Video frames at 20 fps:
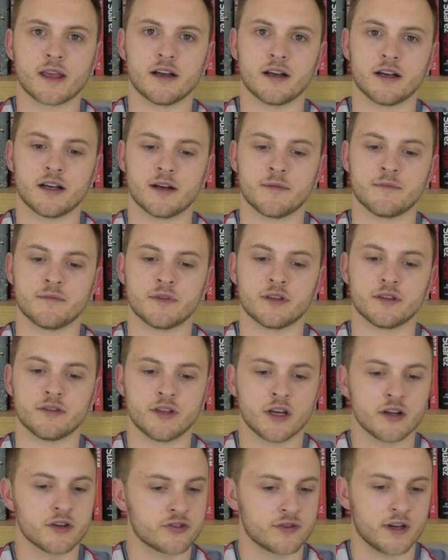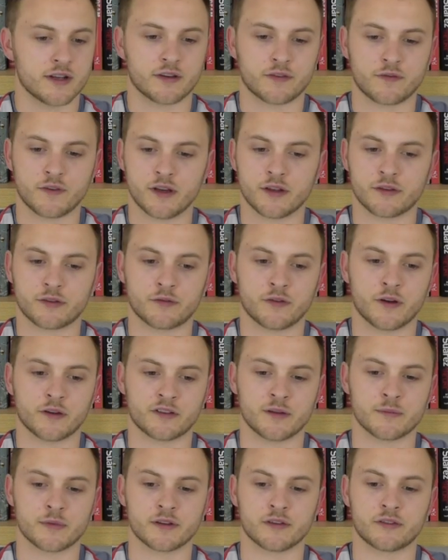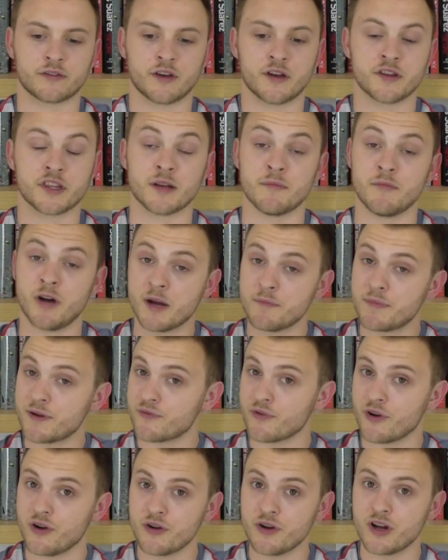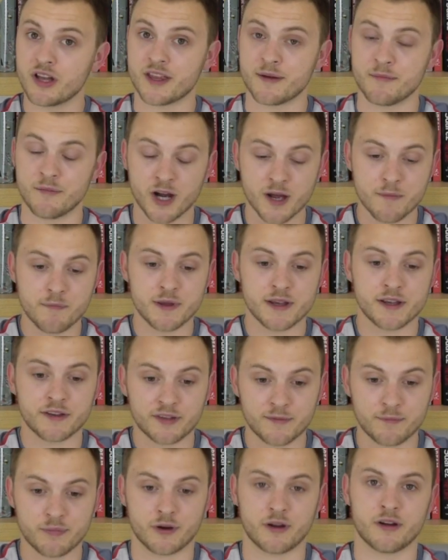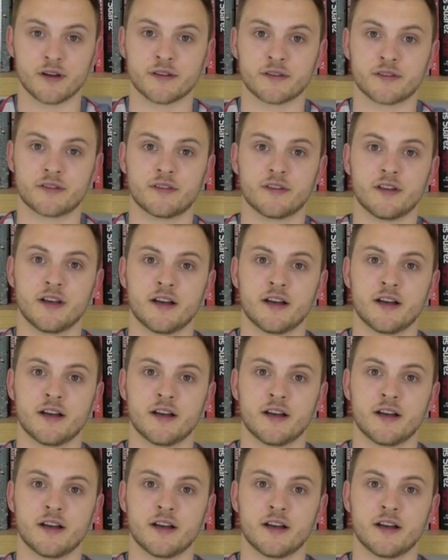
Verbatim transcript: Um, no transfers, as far as I'm concerned. I might be wrong. There might be a surprise.